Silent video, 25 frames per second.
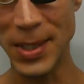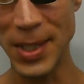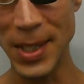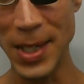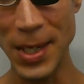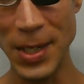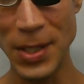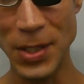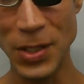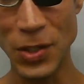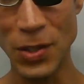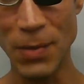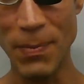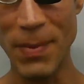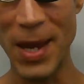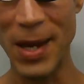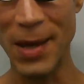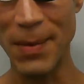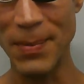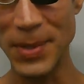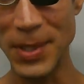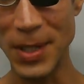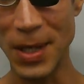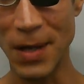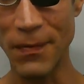is to make
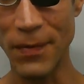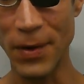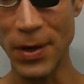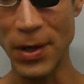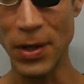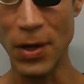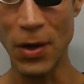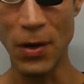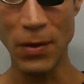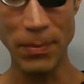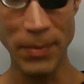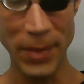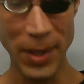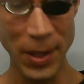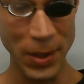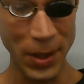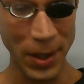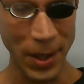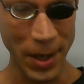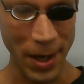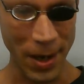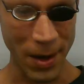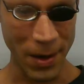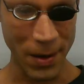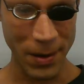himself a known
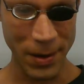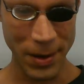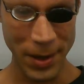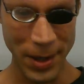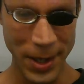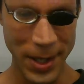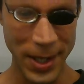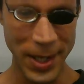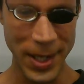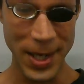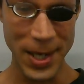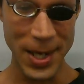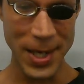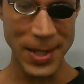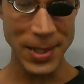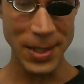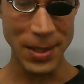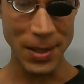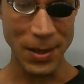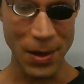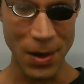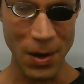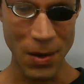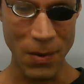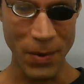millionaire, he
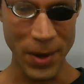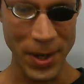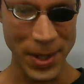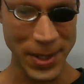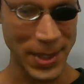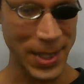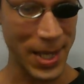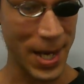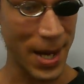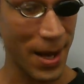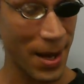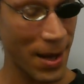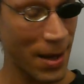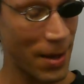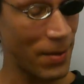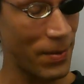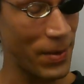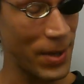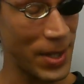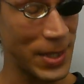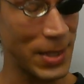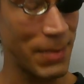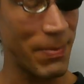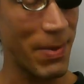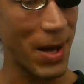doesn't know what is
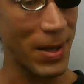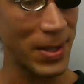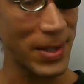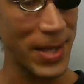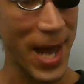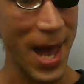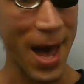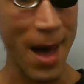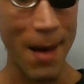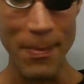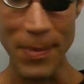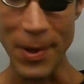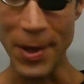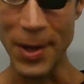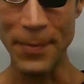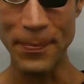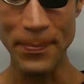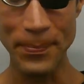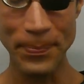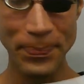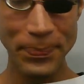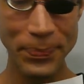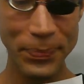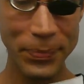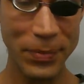about to happen.
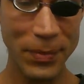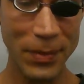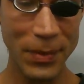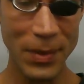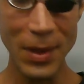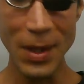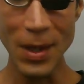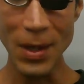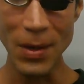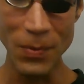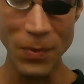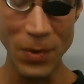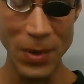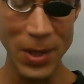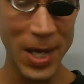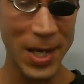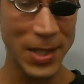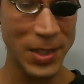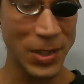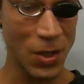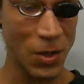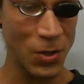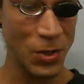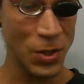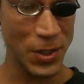Roulette
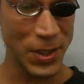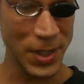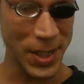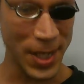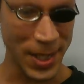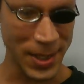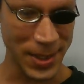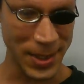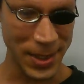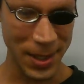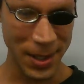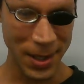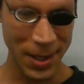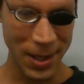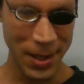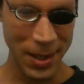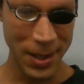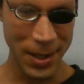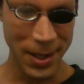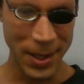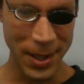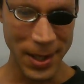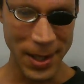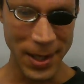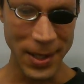Soldier says,
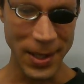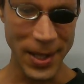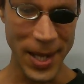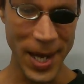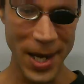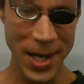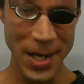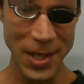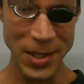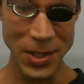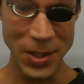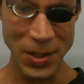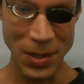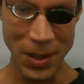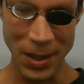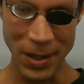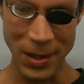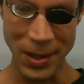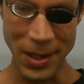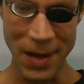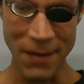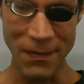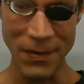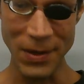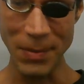"Ladies, you look
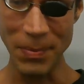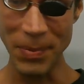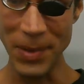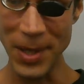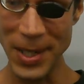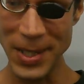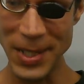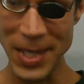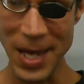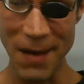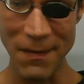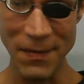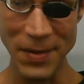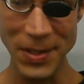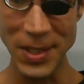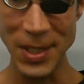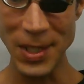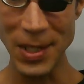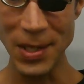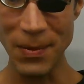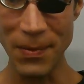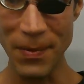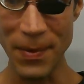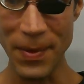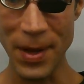lovely. Please have a
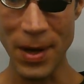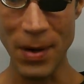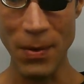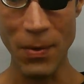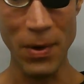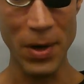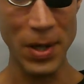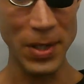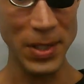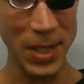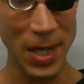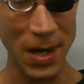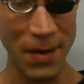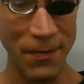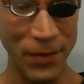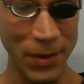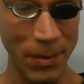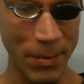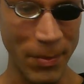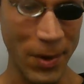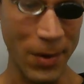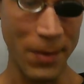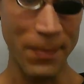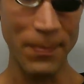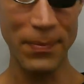seat over there where it's
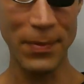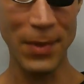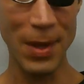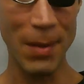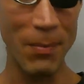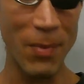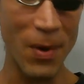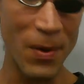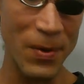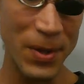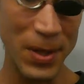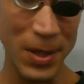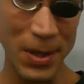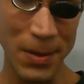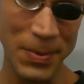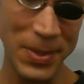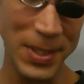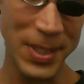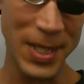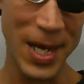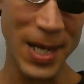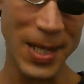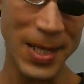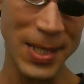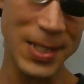comfortable." Both of them
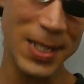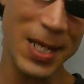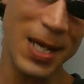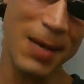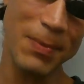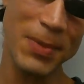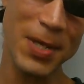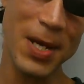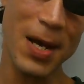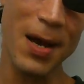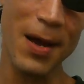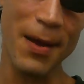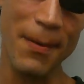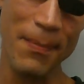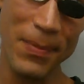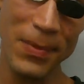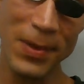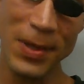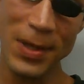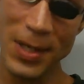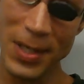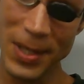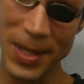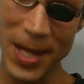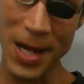say at the same time,
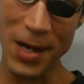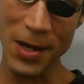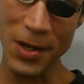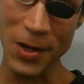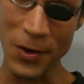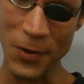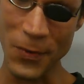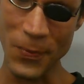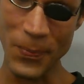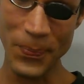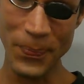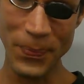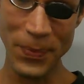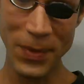"Thank you."